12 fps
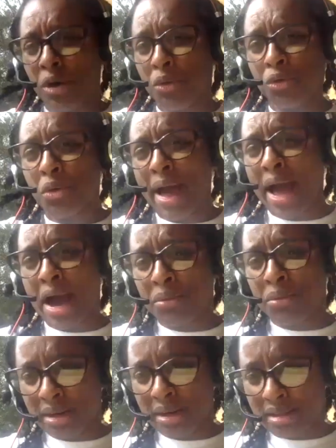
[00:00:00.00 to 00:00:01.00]
don't know
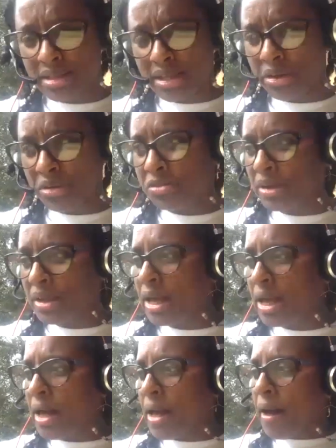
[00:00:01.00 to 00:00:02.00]
how and it scares me.
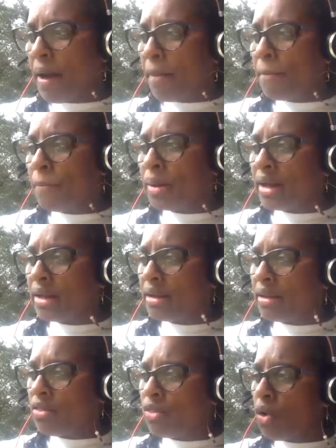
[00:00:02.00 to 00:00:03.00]
But
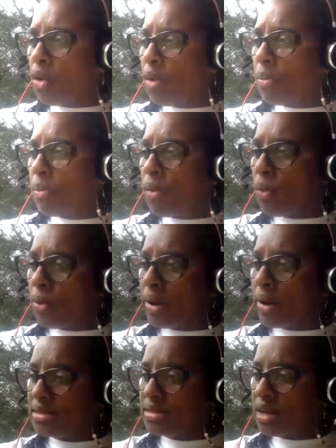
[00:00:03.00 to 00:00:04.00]
the whole
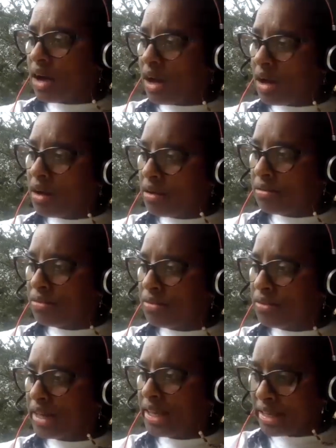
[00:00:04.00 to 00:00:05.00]
point of
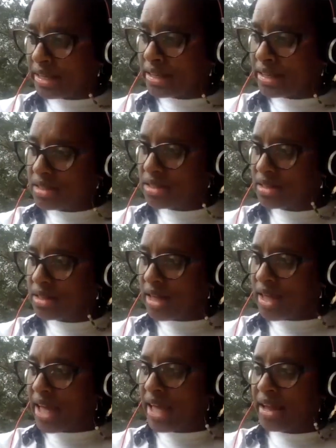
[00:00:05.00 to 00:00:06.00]
it
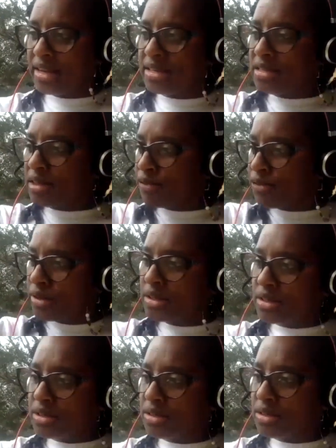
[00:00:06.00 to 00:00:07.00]
and
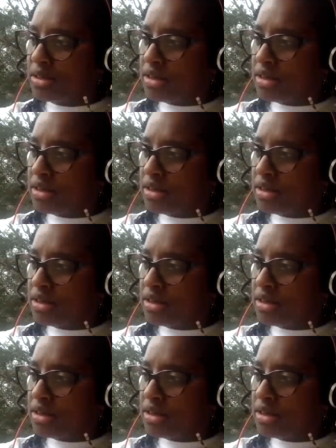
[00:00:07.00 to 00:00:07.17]
different